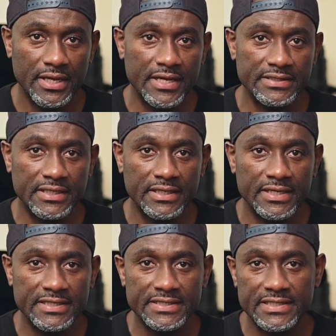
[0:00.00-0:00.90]
It's not the
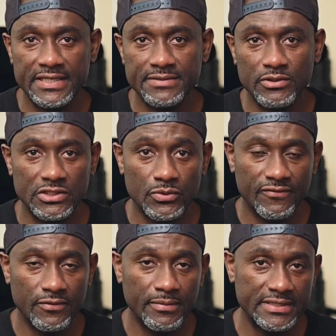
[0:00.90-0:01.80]
latest lens, but it's one
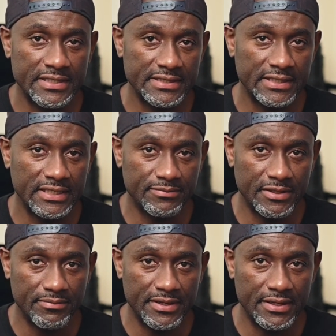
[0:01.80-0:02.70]
of the best lenses that has
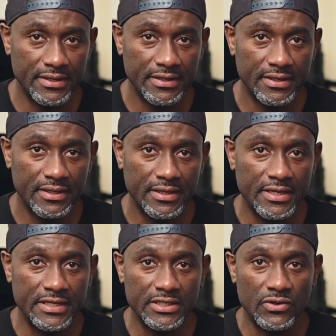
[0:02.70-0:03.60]
been made.
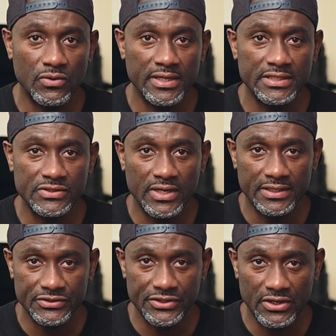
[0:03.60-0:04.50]
It's a good lens to
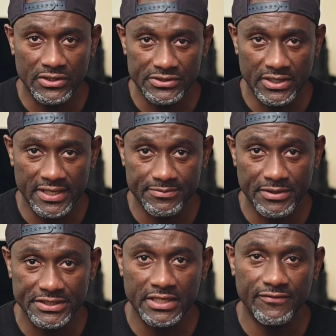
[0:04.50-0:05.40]
add to your arsenal,
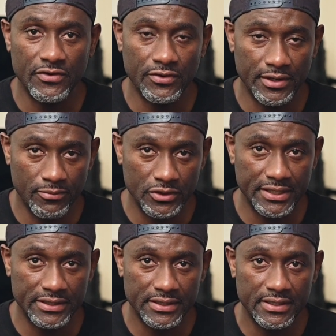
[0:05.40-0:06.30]
especially if you're on a
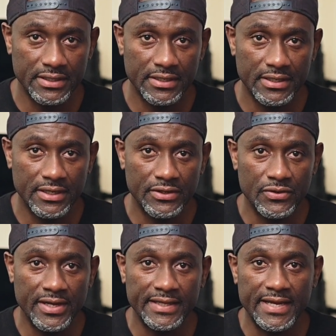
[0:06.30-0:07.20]
budget.
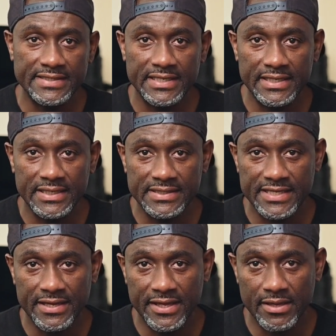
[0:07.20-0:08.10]
You get excellent
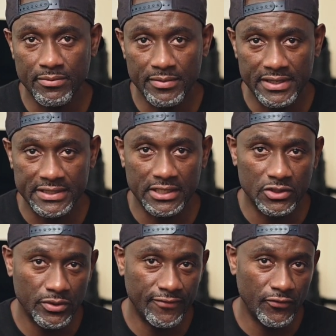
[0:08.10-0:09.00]
landscape capability at the
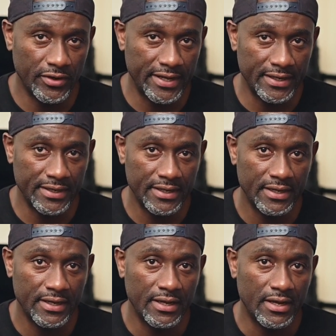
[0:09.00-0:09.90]
24 end
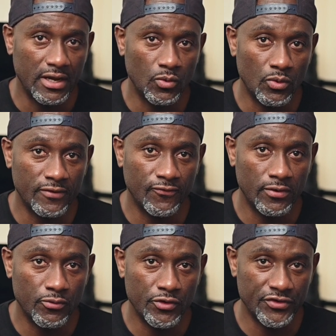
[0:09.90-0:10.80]
and wonderful
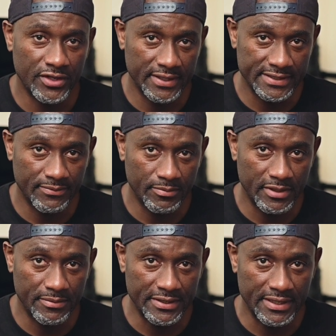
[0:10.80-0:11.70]
portrait at the
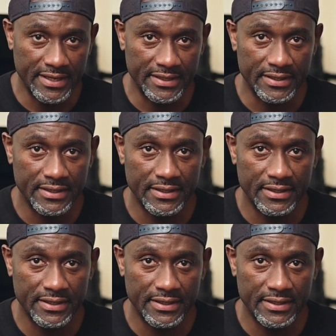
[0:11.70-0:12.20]
70mm end.